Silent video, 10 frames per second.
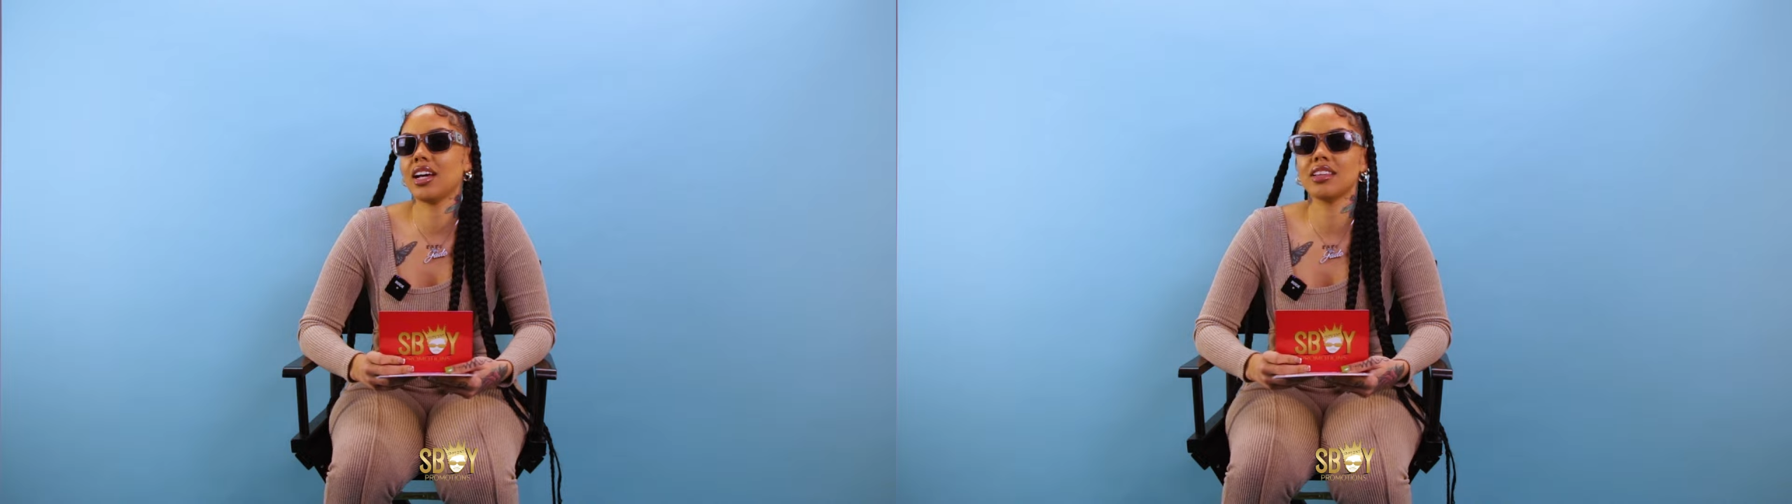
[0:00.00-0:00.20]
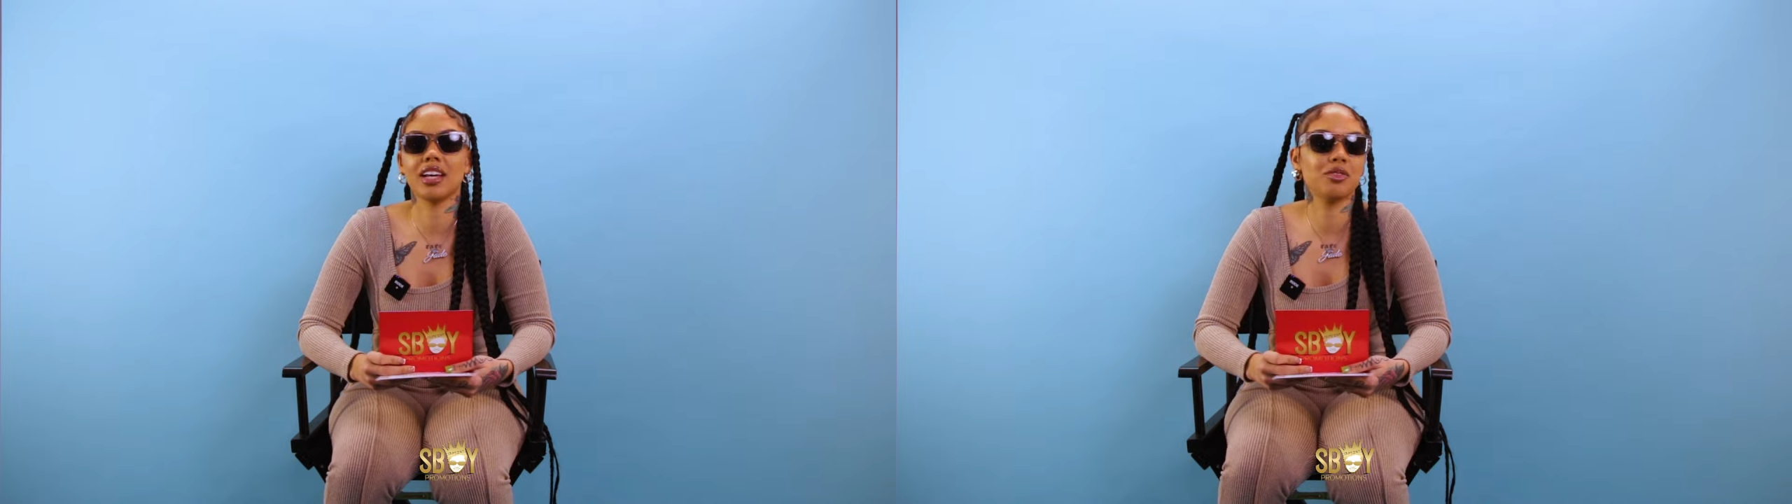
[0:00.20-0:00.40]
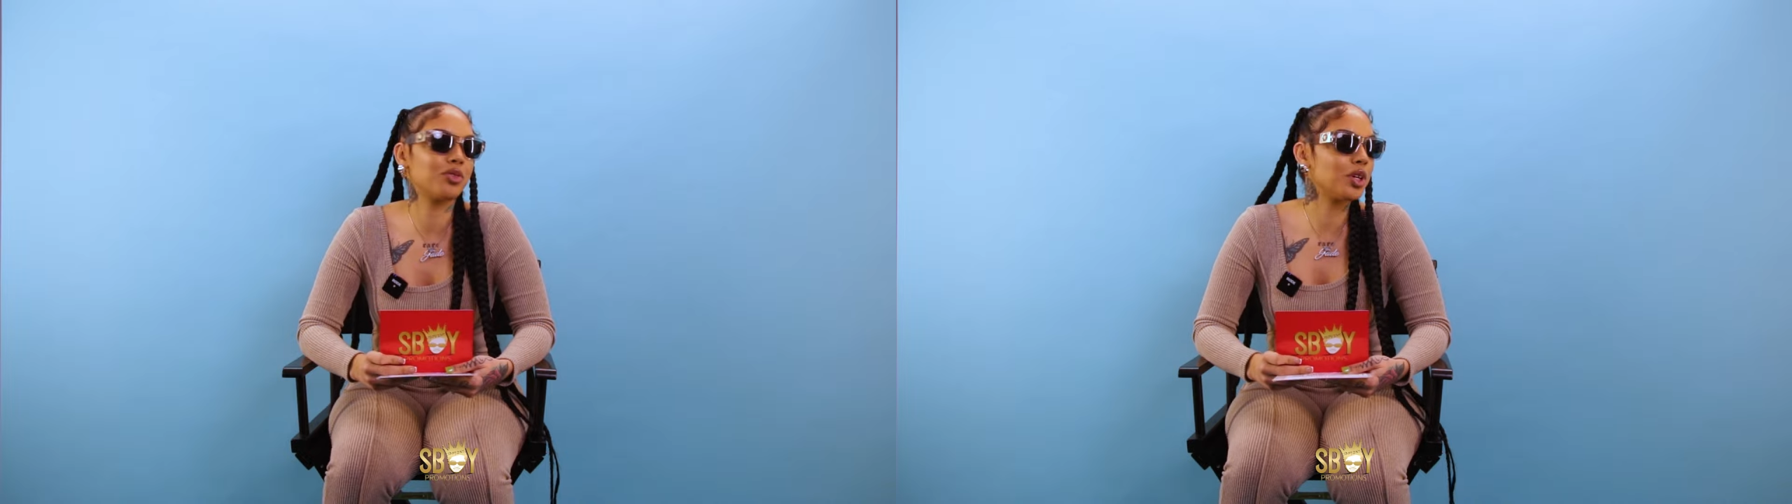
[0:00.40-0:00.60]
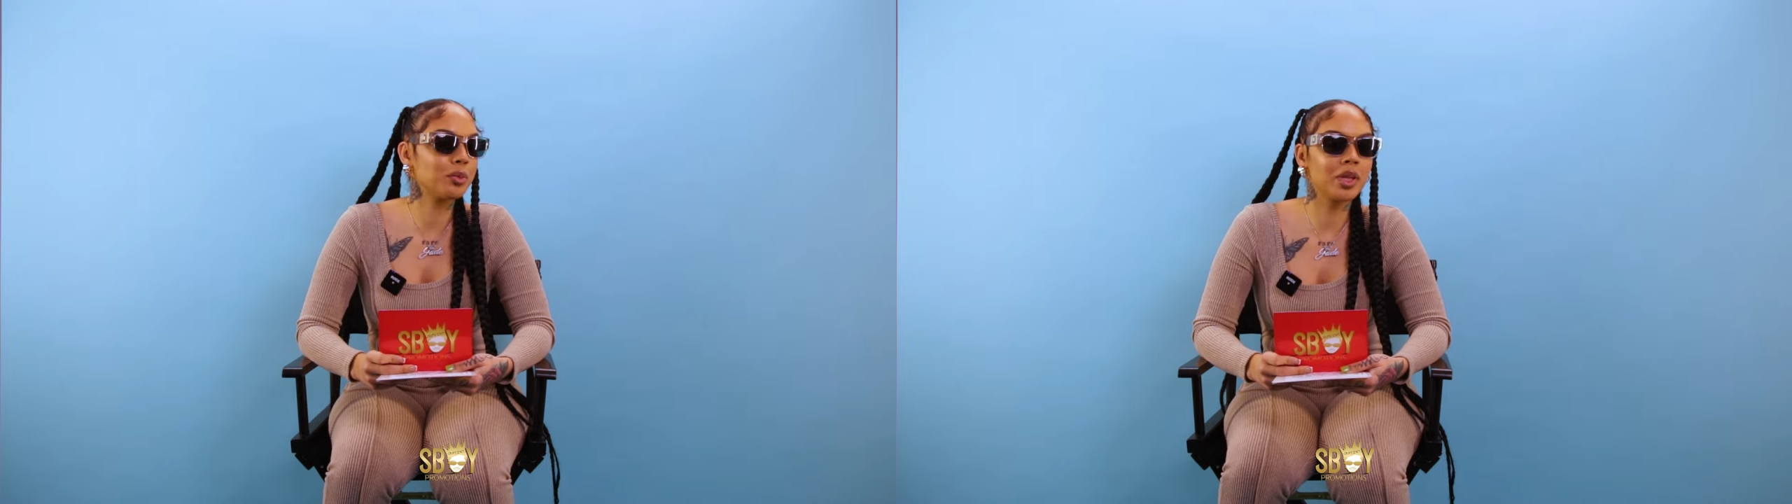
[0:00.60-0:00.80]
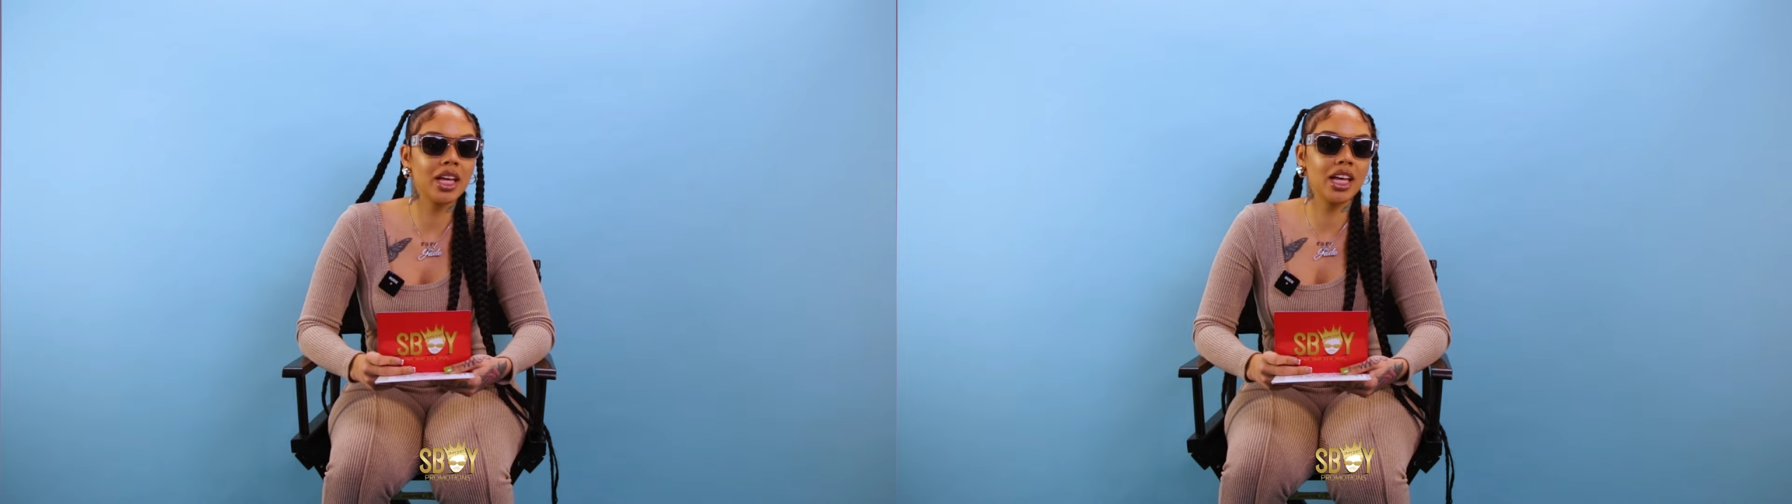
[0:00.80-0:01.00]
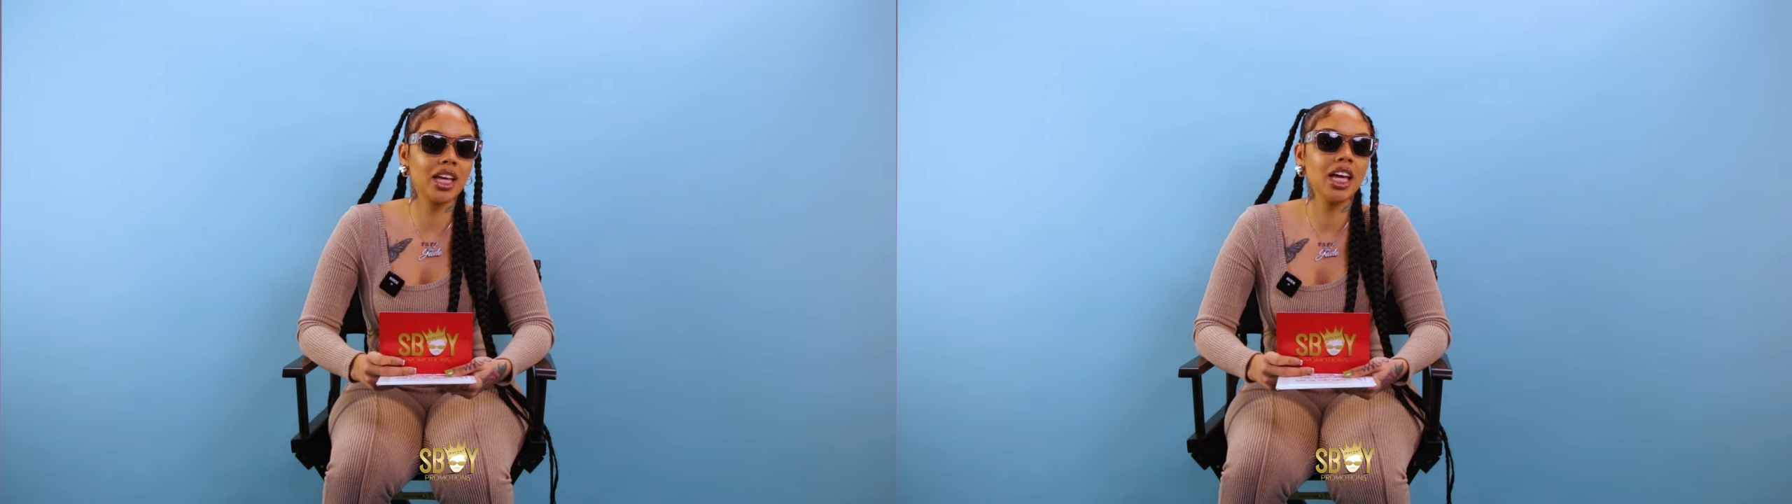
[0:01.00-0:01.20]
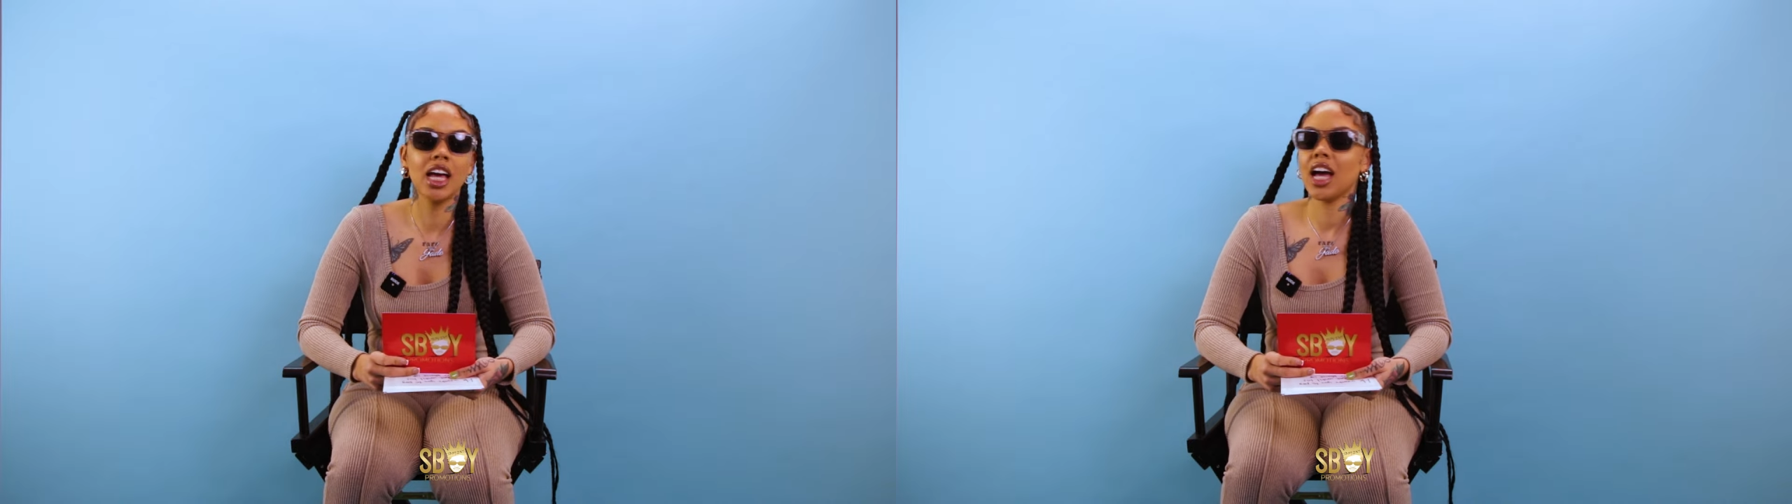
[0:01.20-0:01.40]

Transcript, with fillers: I like foreplay.